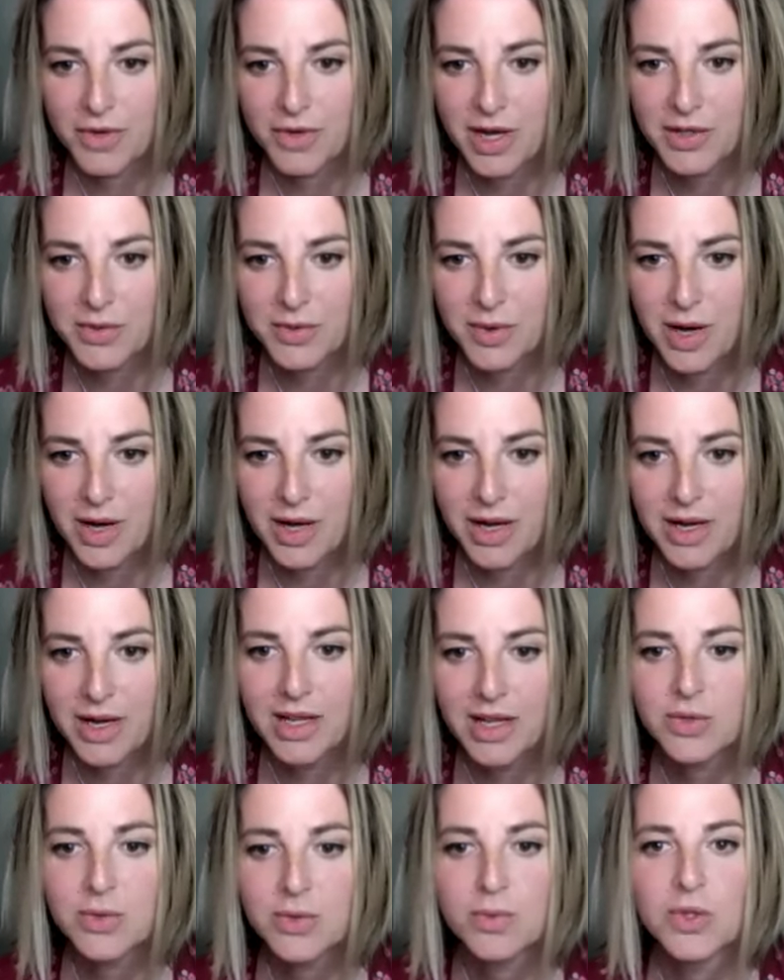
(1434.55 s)
trans
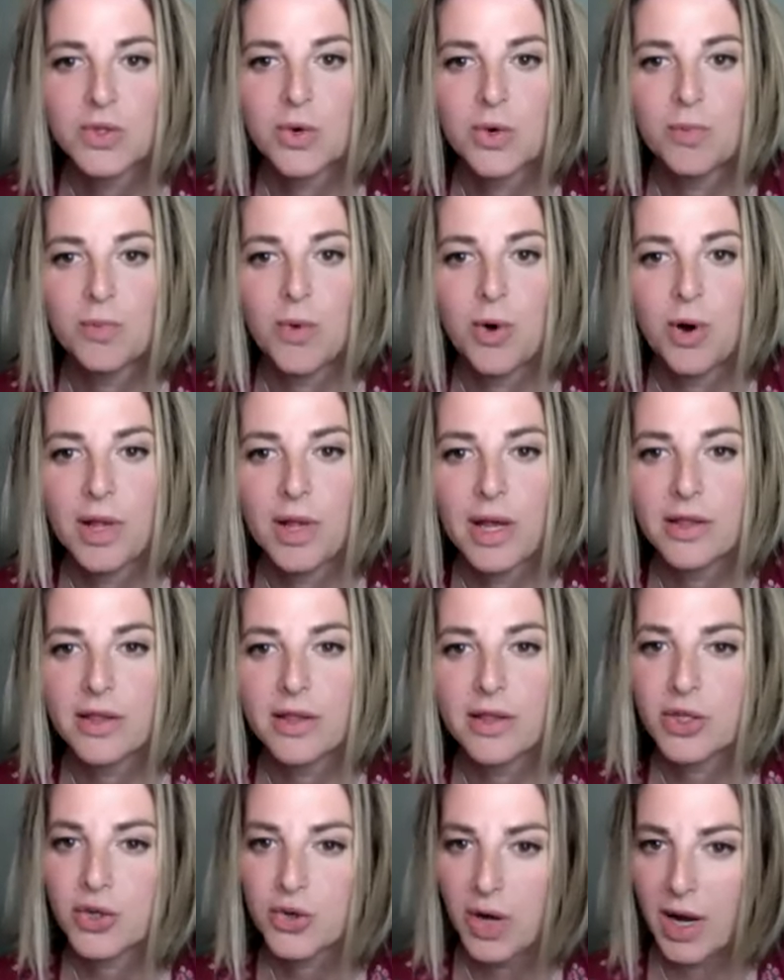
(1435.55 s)
writing it's so more like
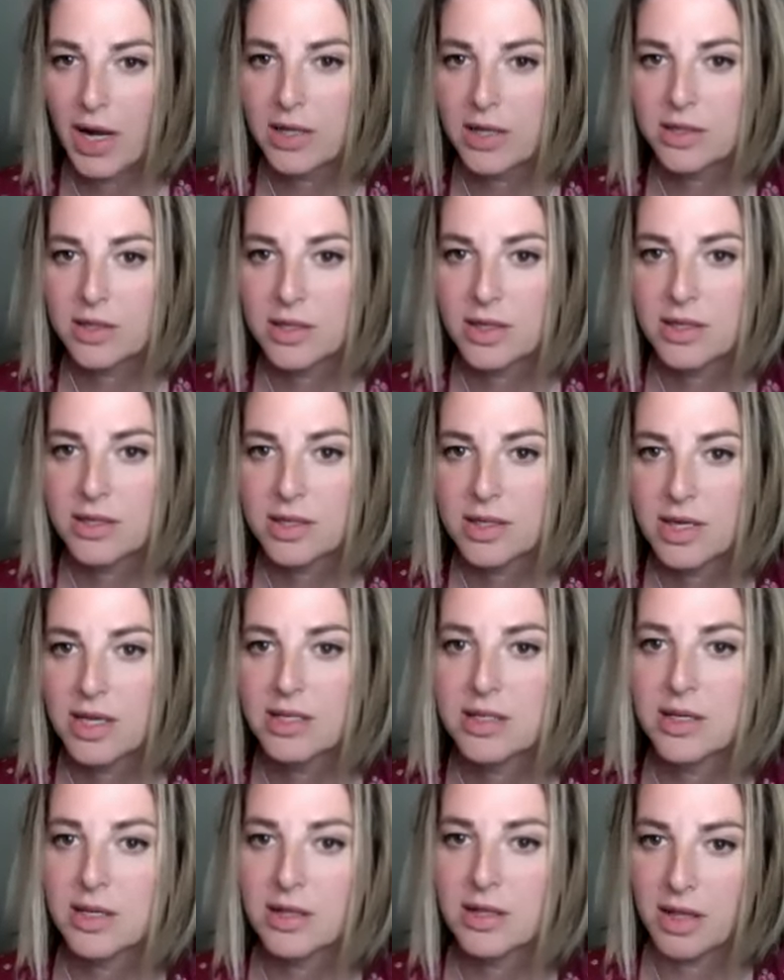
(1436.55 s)
the transness
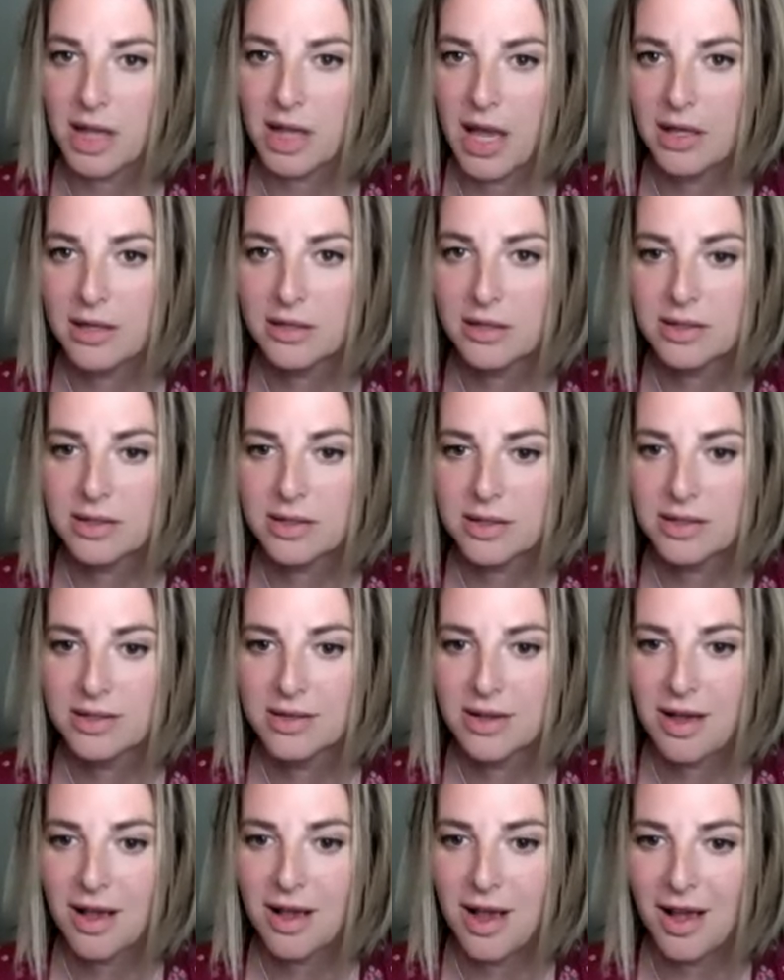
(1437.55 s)
is a lens
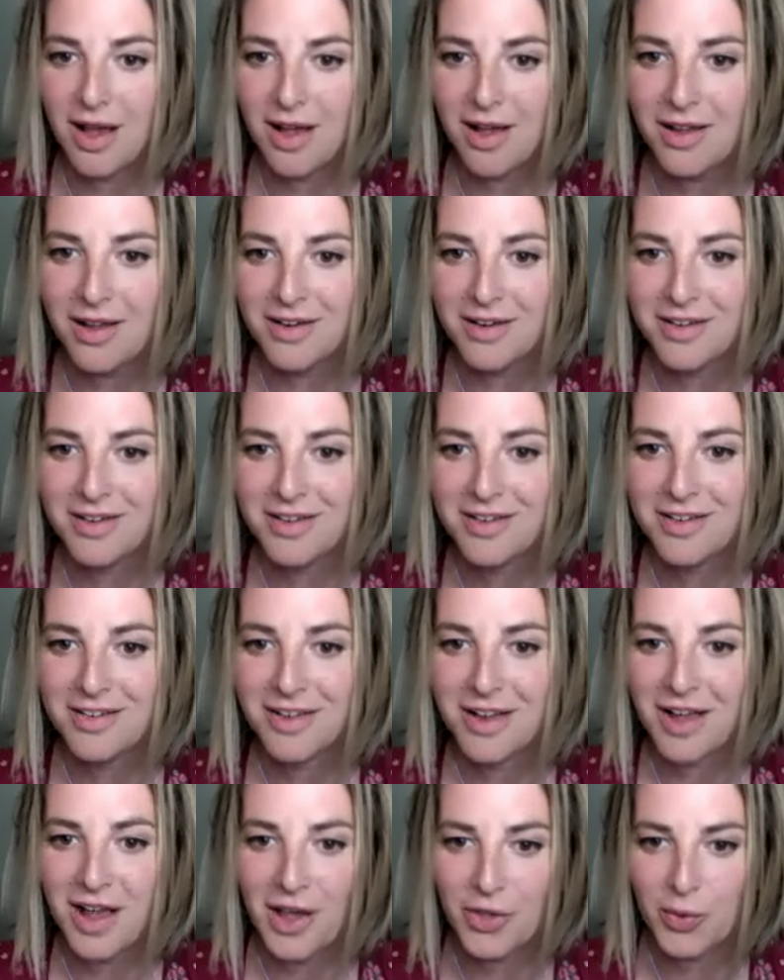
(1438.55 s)
on
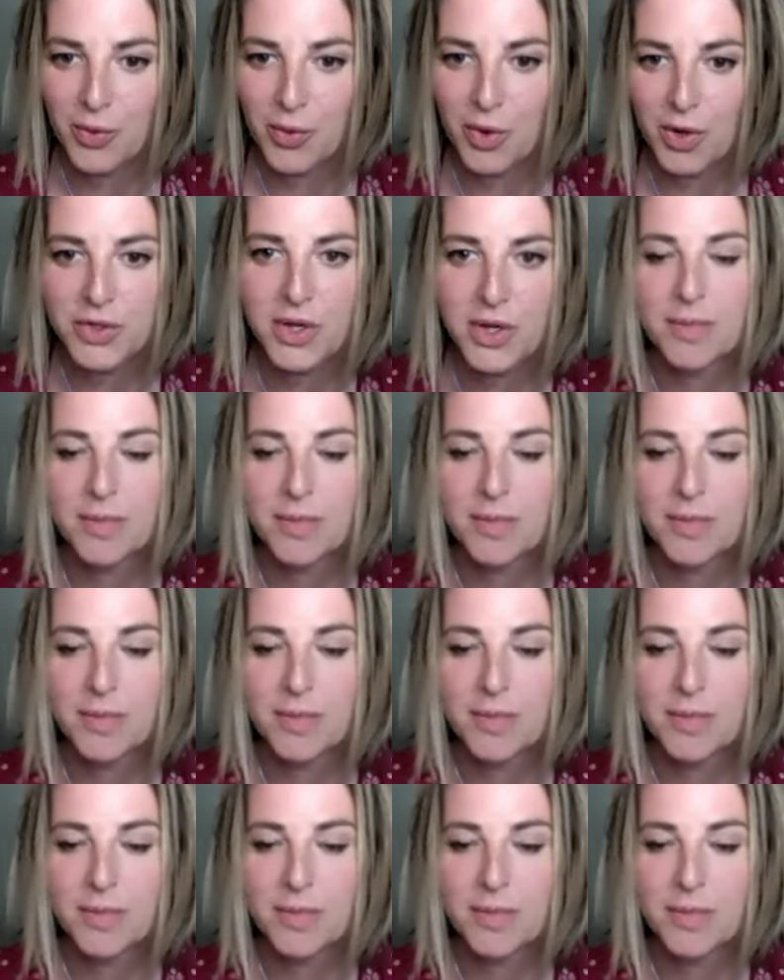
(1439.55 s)
on the world.